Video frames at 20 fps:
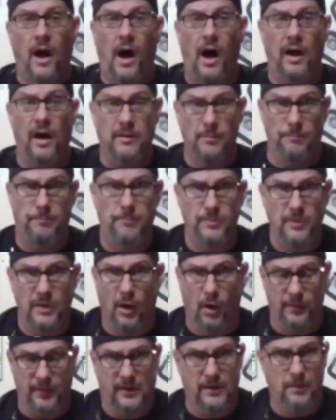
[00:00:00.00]

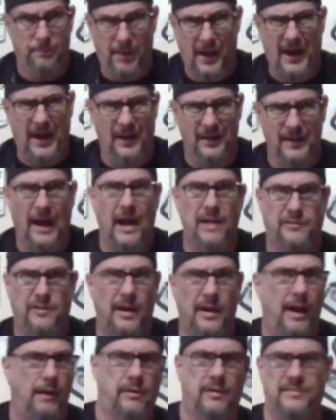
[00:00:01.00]
the
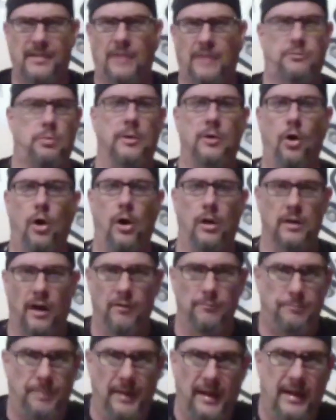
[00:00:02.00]
compilation there, because that's what we all
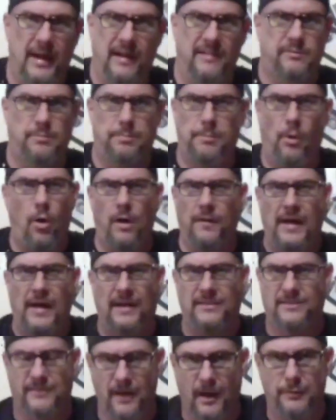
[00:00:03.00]
love, big hits, all
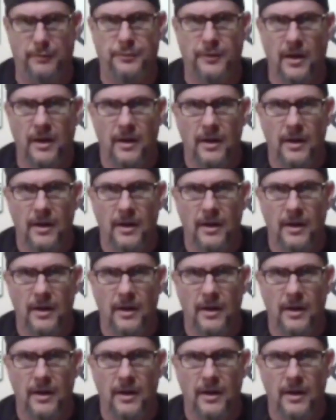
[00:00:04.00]
that stuff.